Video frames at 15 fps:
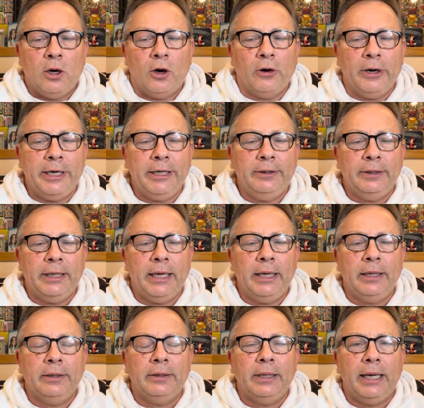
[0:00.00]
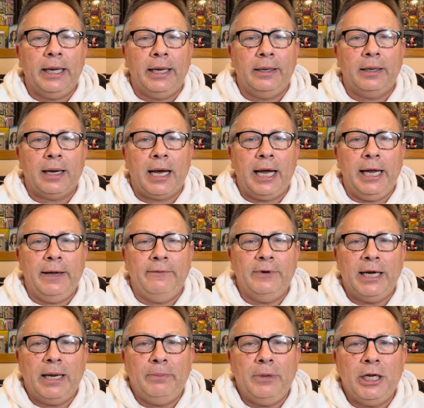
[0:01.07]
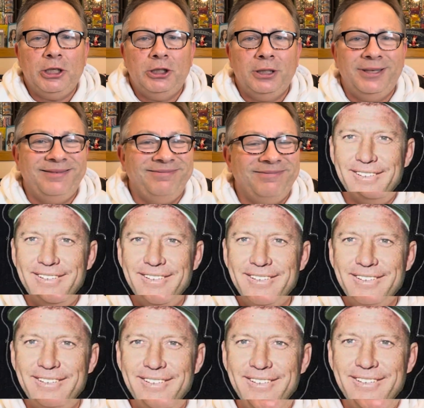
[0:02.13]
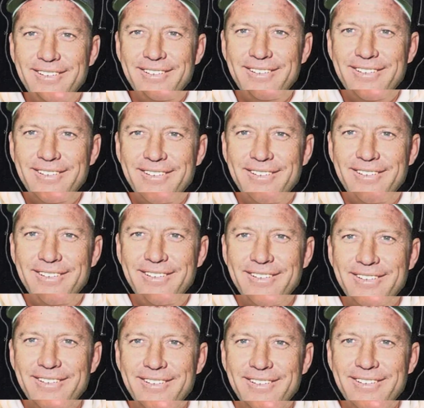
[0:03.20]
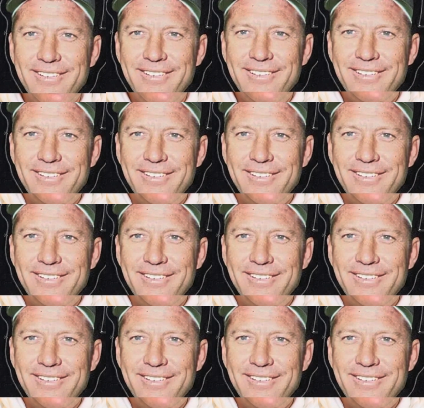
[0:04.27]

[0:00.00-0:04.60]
or anything that I have not mentioned? Get creative with it.